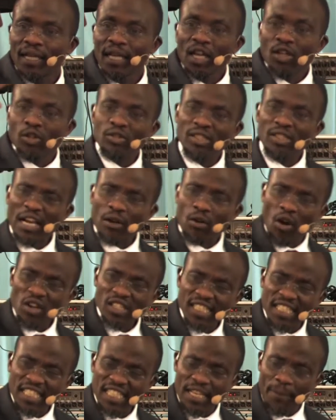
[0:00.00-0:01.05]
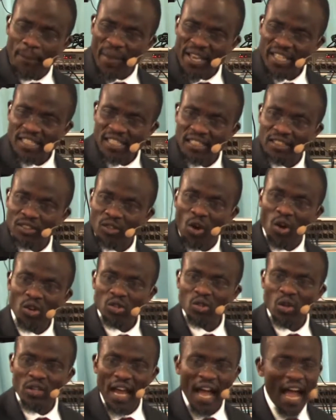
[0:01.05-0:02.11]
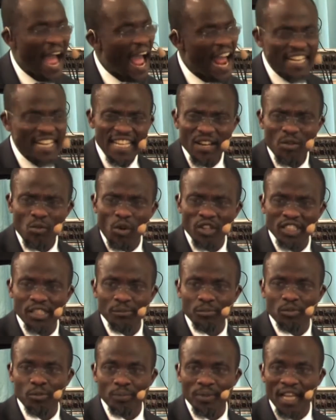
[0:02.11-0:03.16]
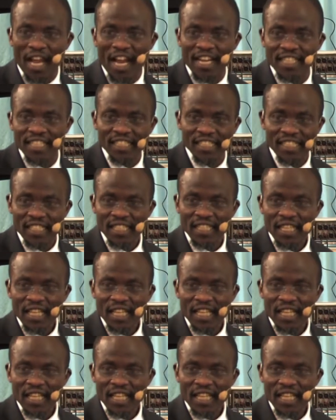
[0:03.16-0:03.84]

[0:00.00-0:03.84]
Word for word: you see that God see the person. God know that I didn't want him to be like this.